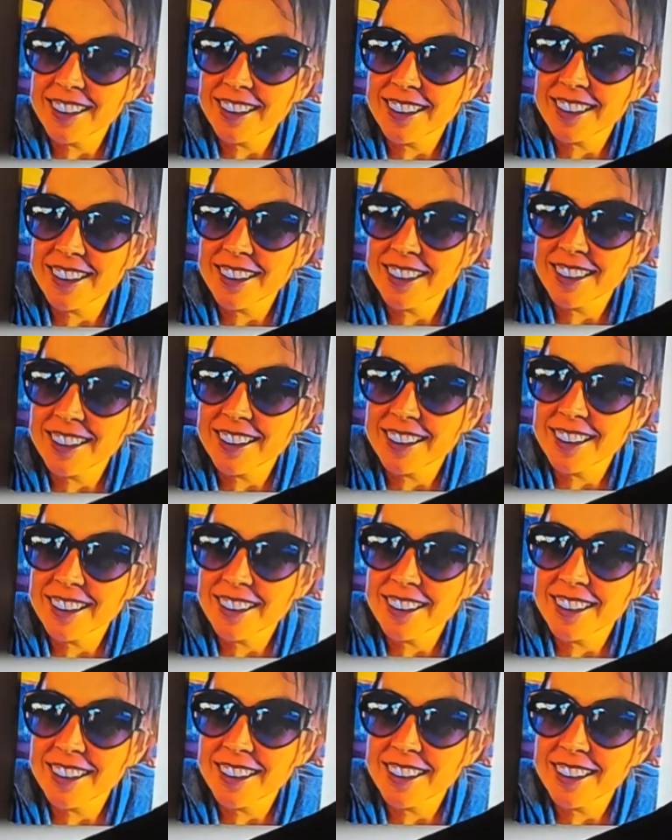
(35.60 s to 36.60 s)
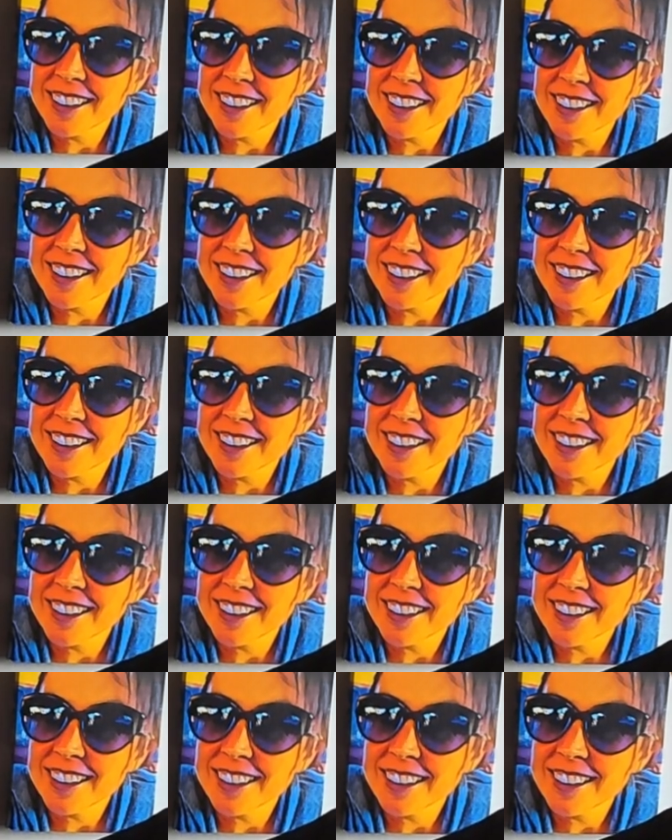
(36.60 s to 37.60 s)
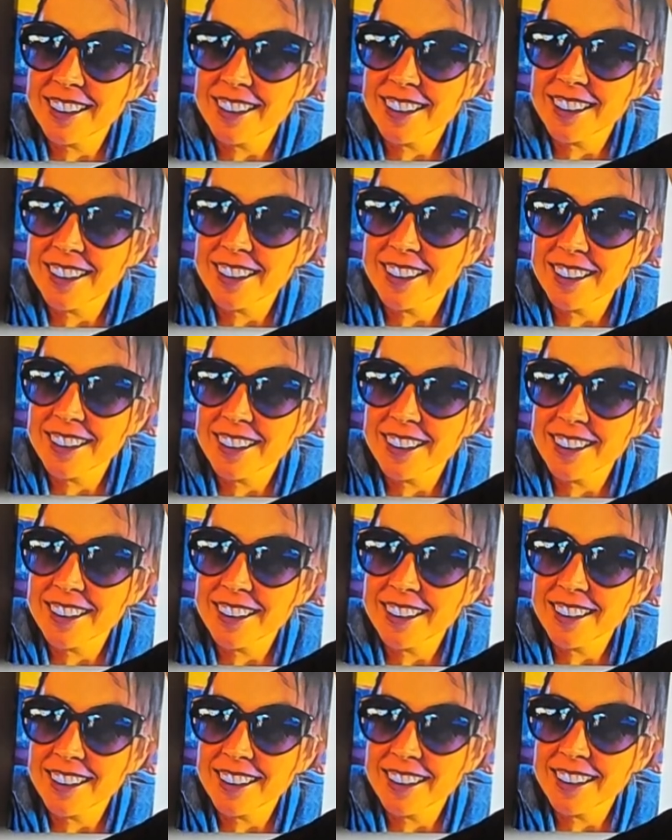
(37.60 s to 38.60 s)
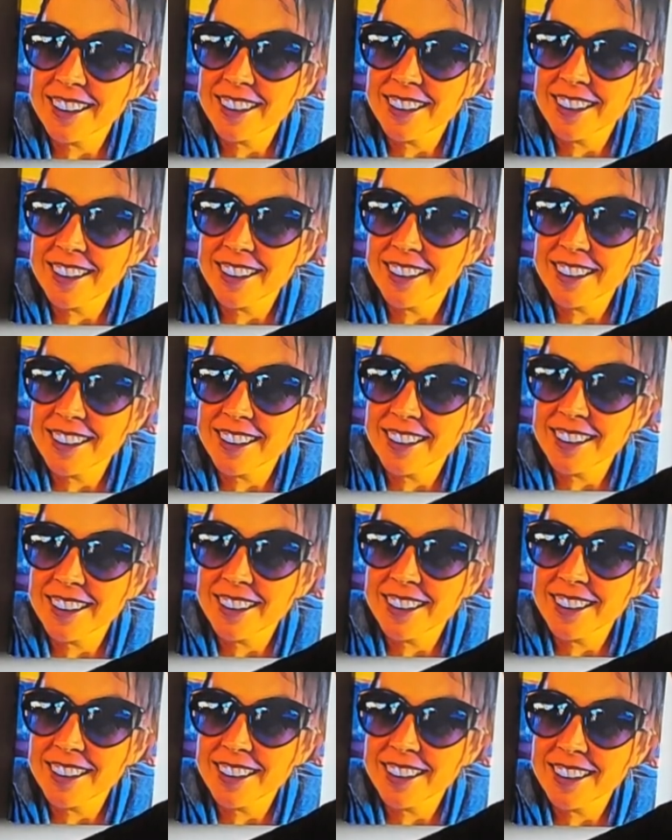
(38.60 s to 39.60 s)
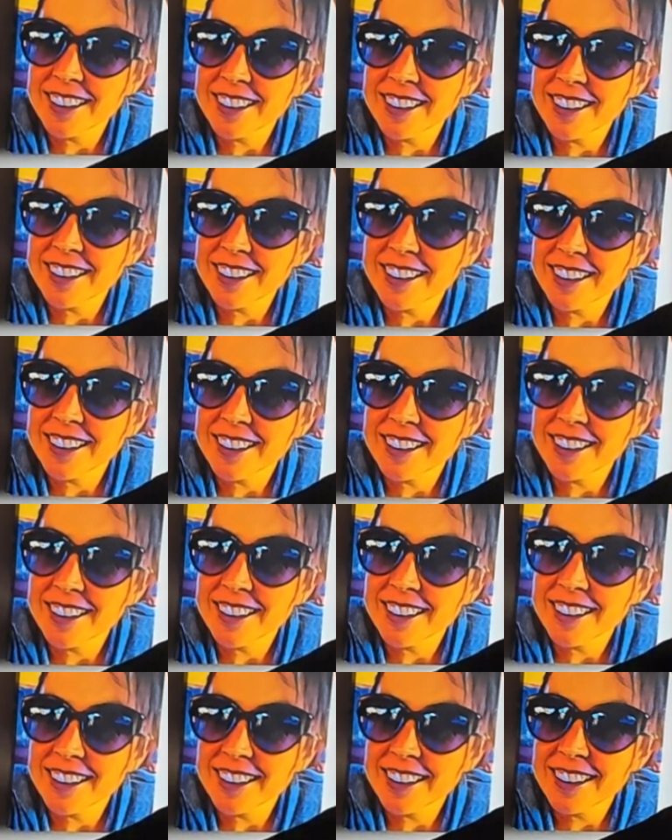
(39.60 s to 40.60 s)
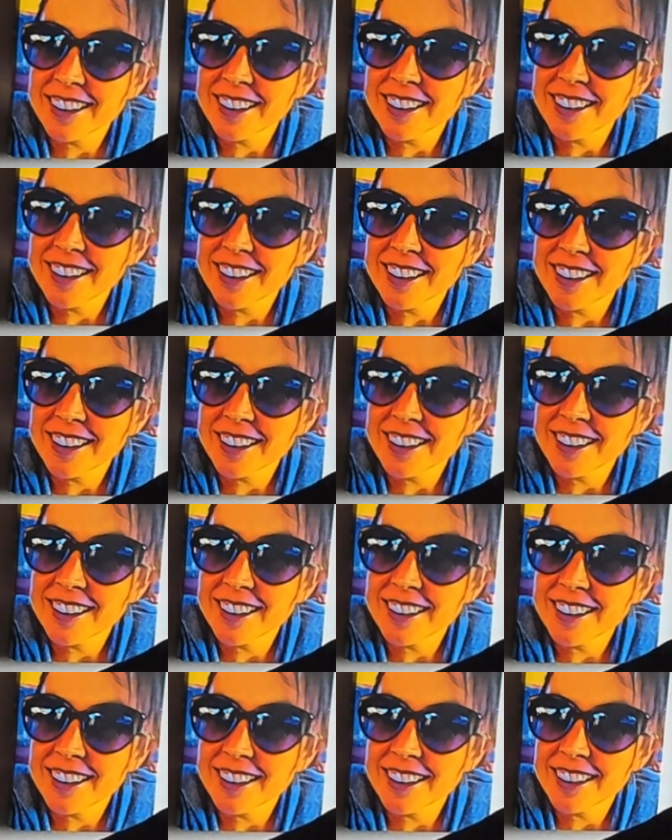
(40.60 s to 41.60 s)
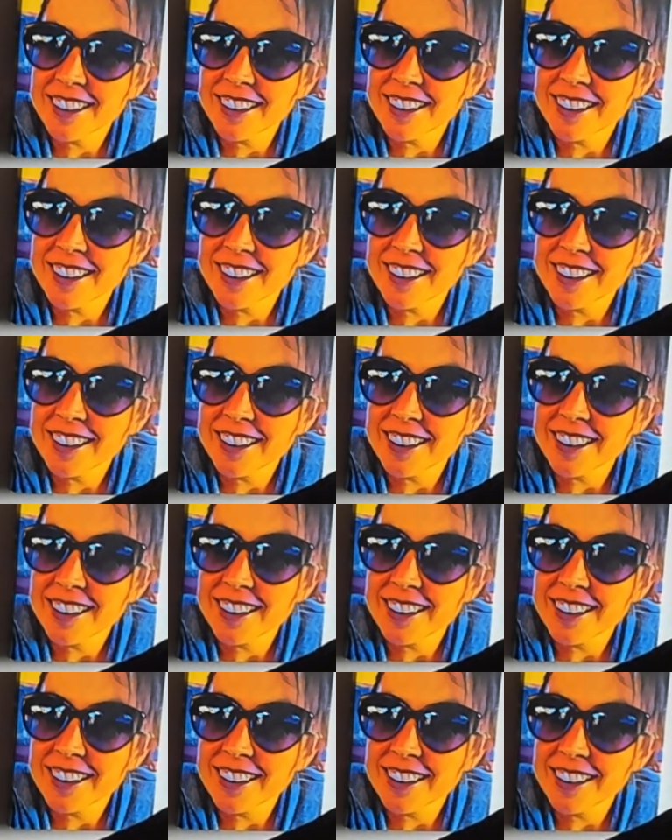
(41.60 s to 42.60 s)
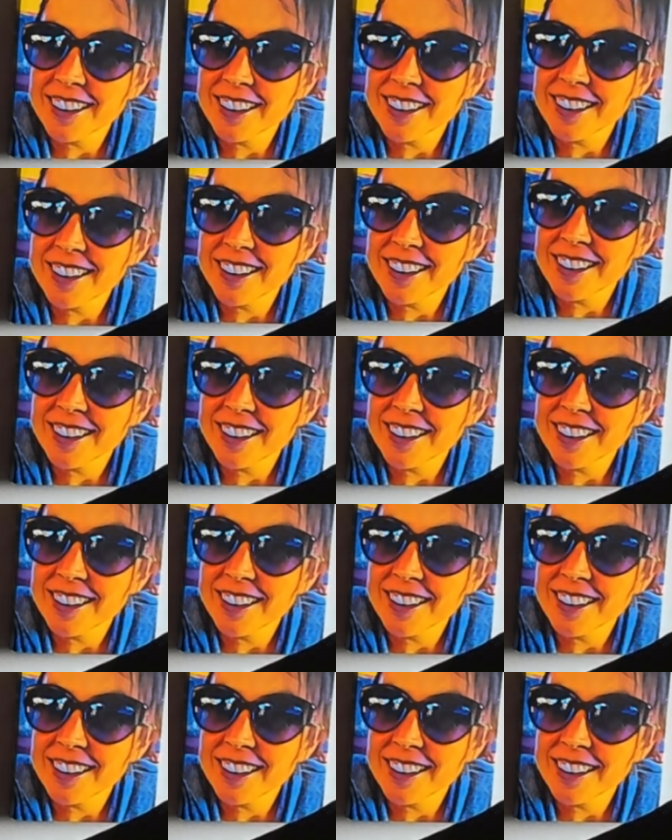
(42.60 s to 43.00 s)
(not speaking)